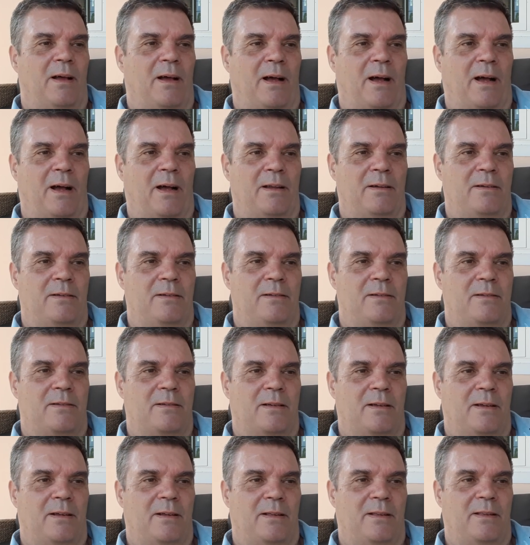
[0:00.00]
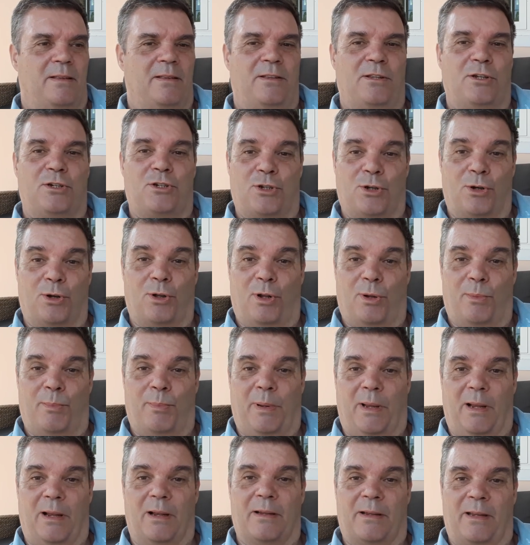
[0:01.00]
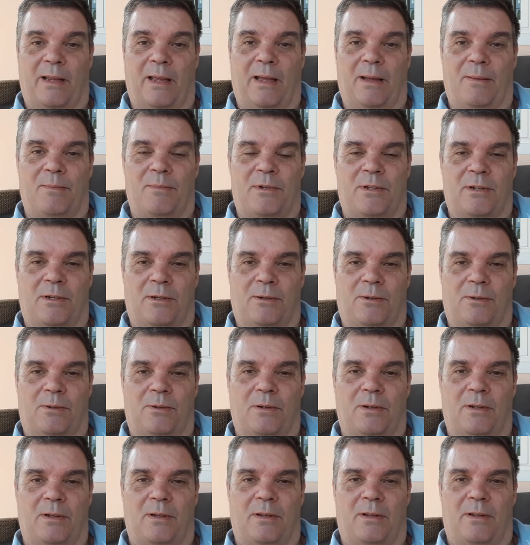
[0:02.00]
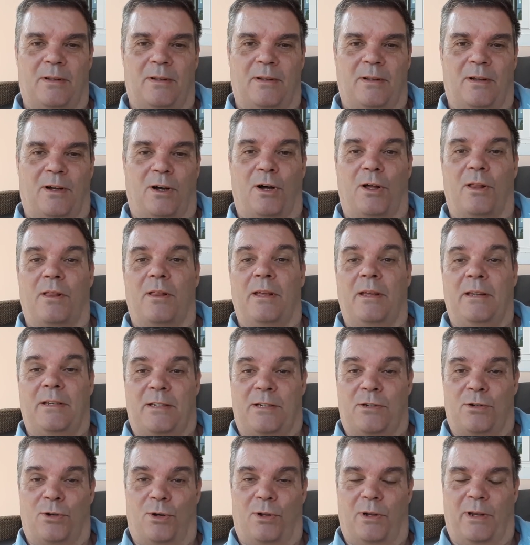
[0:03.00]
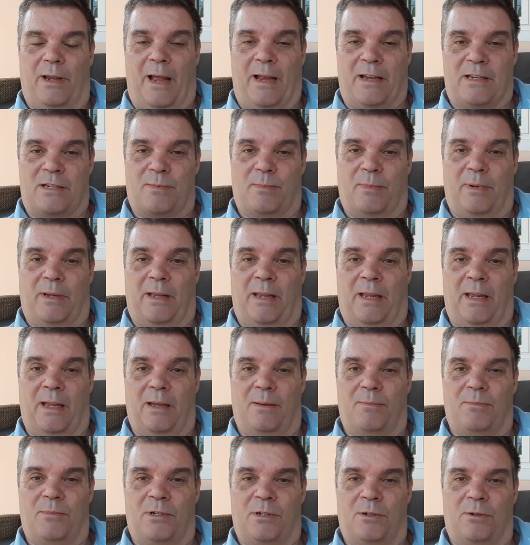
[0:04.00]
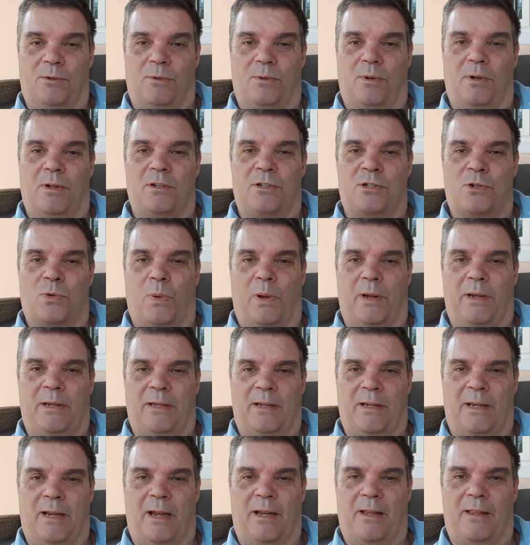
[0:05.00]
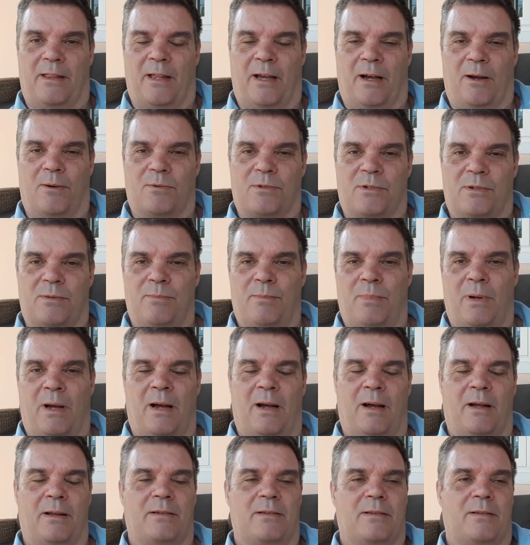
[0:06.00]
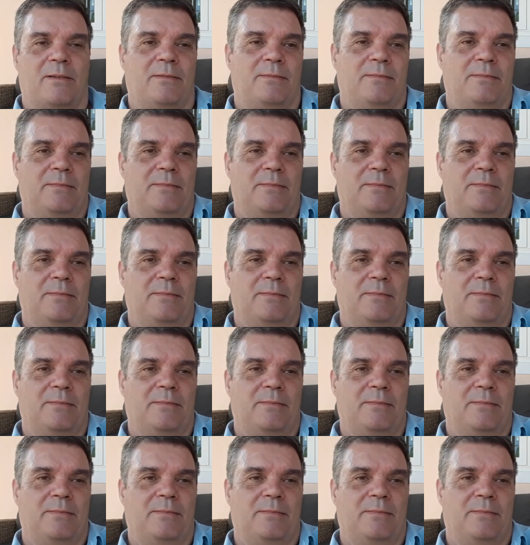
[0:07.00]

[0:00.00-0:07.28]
And the total bill came to, or his total estimate came to 28,000 baht.